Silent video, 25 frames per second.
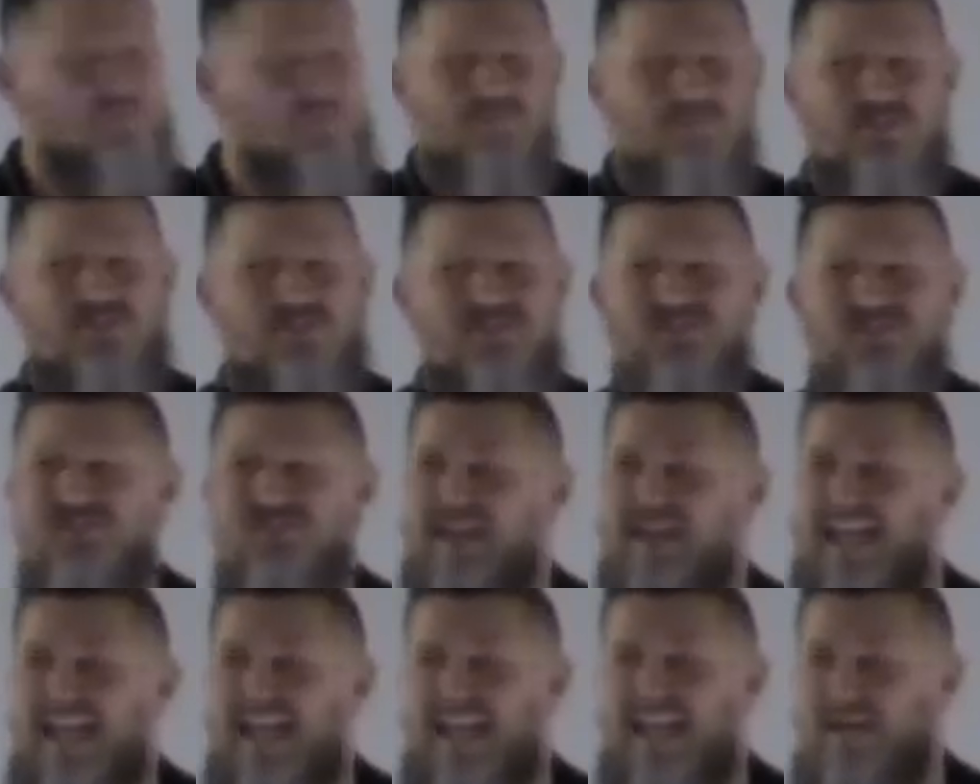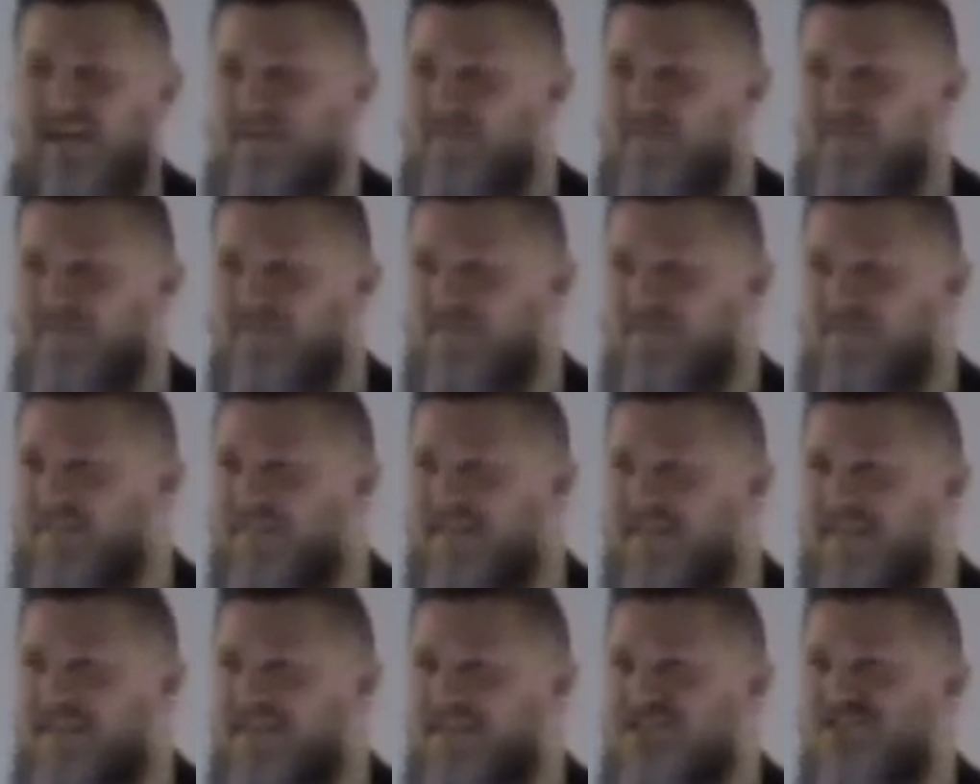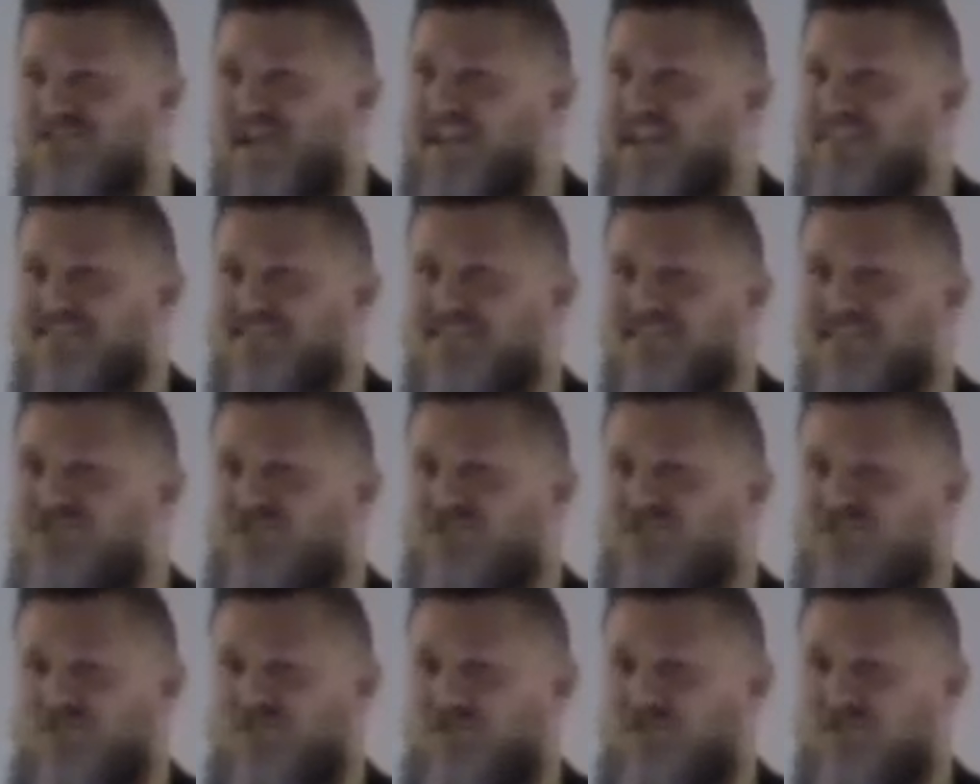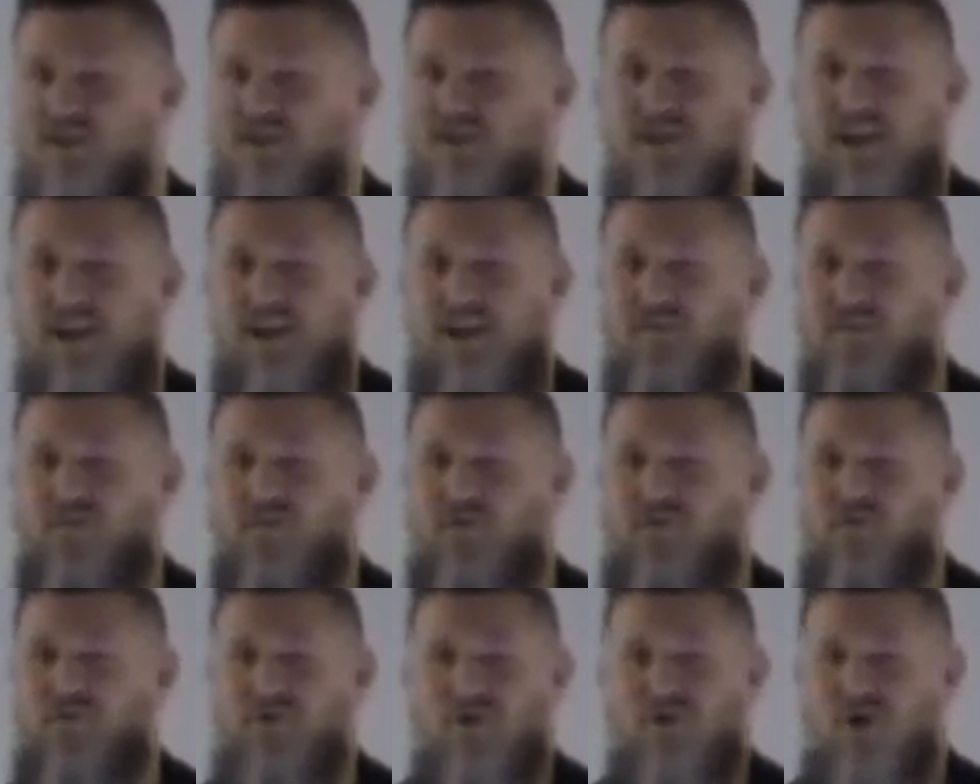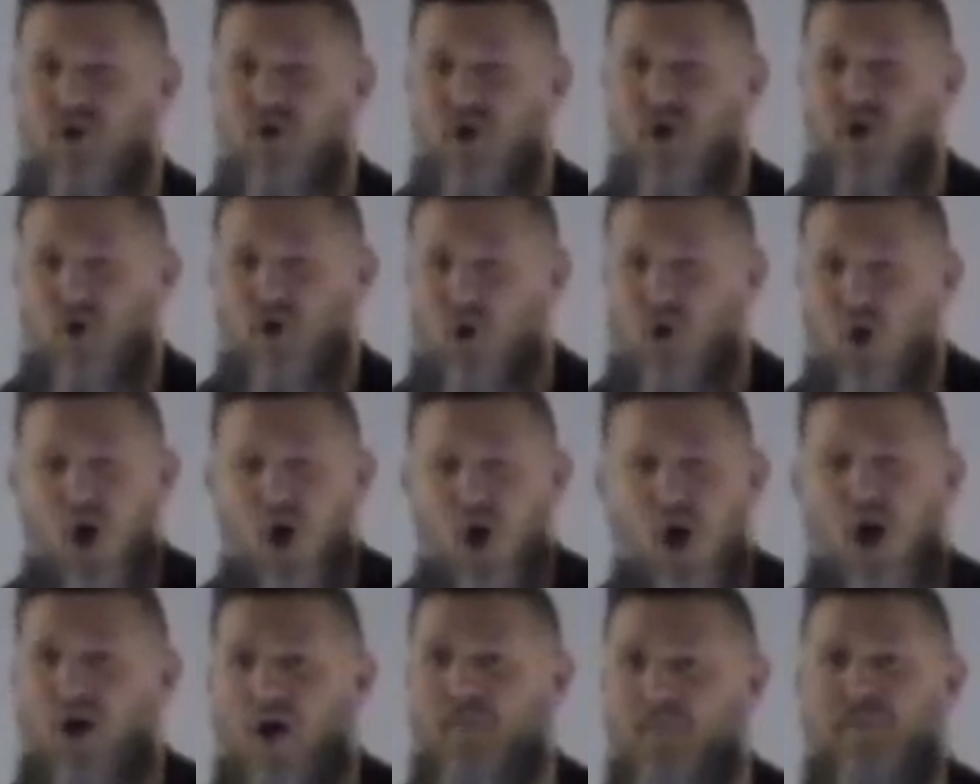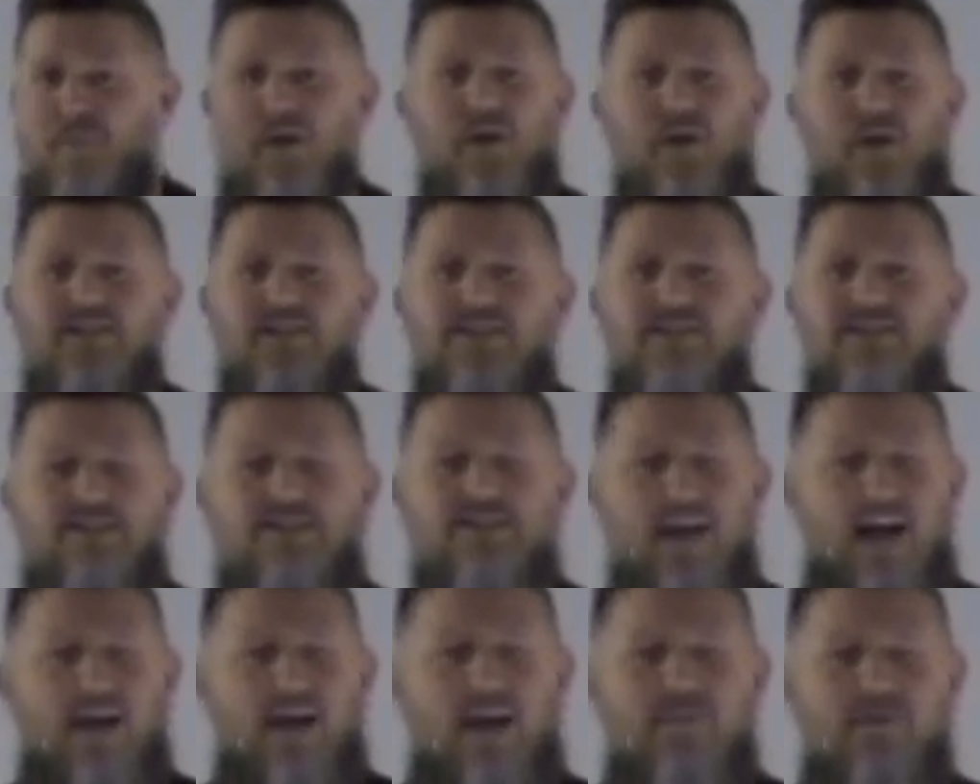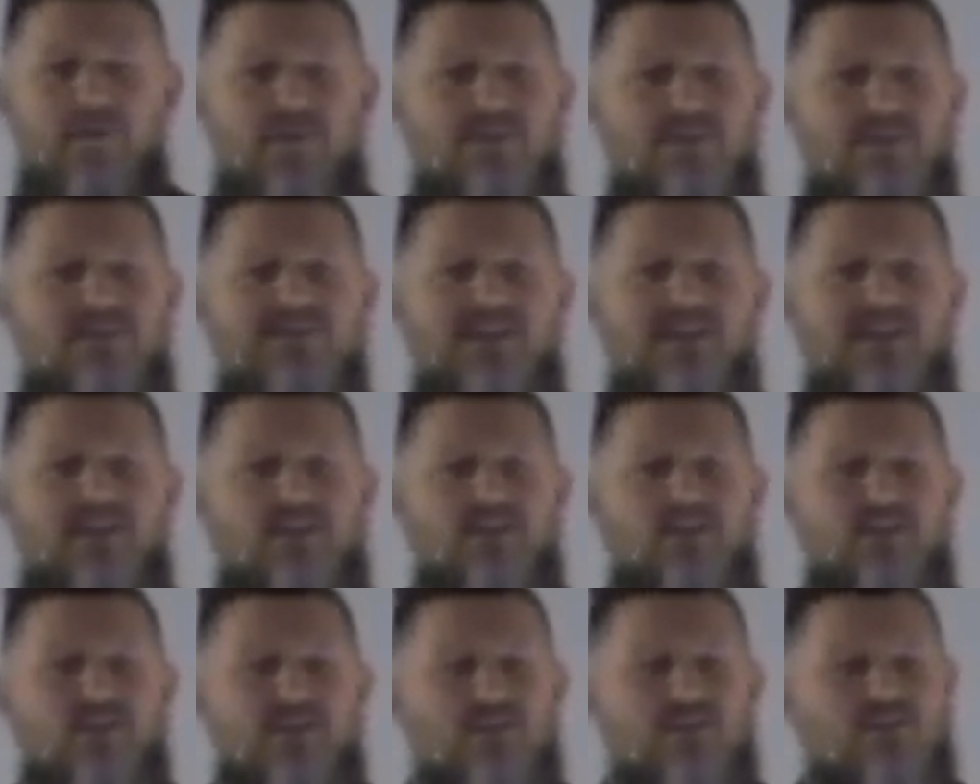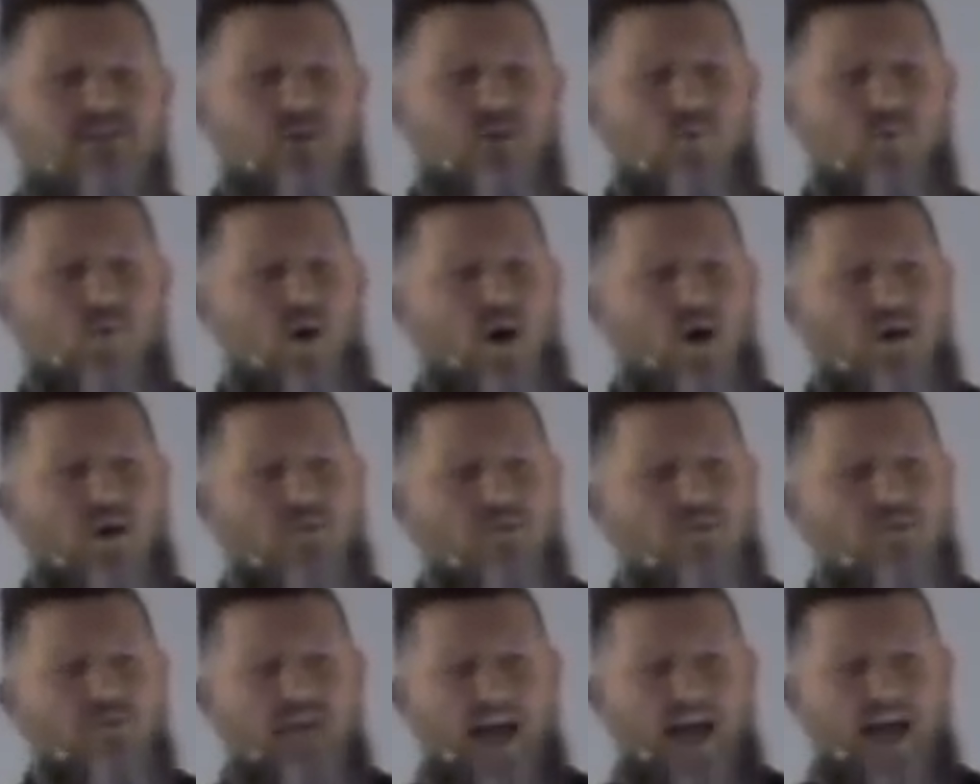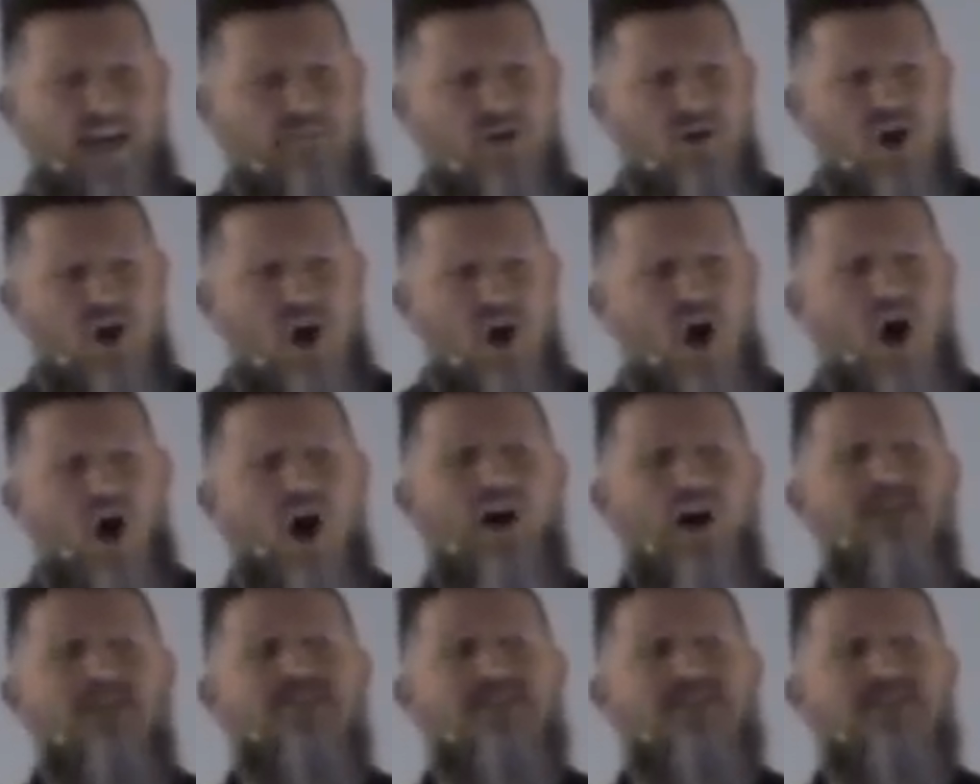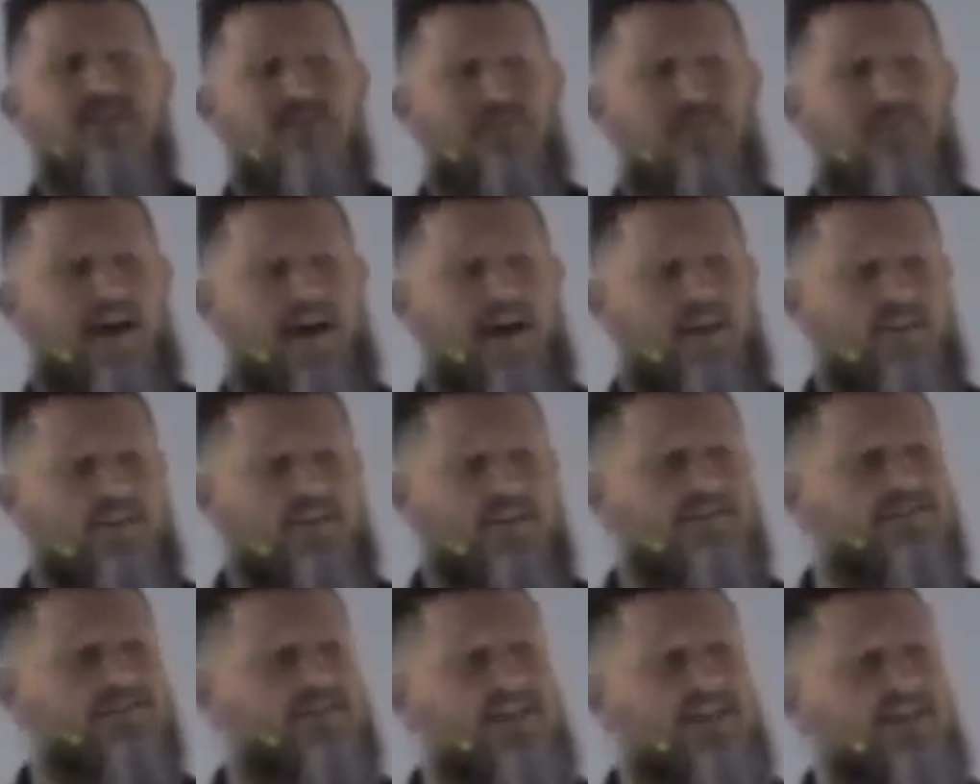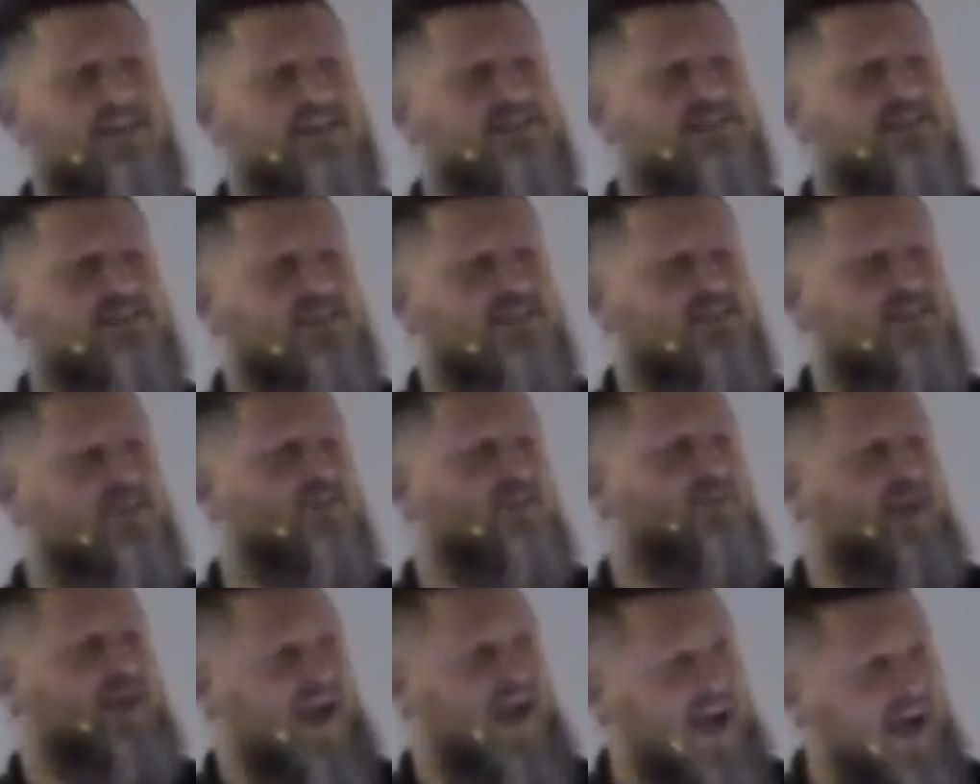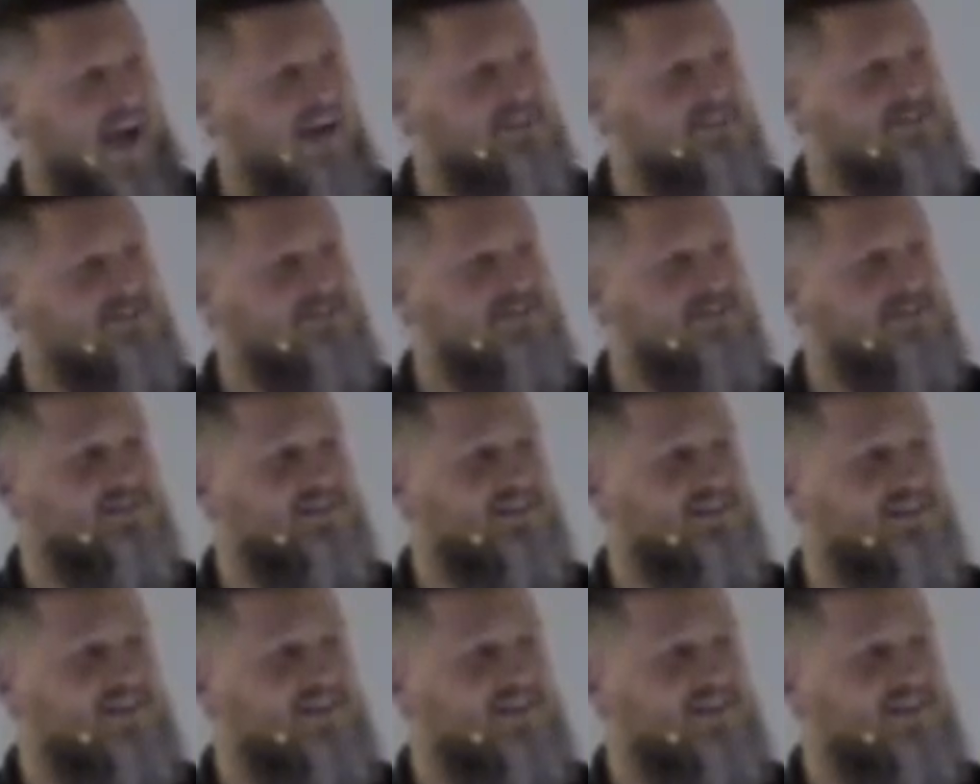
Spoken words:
But shame then chases you, and for long periods of time you're continuing to walk through life haunted by these things in your past.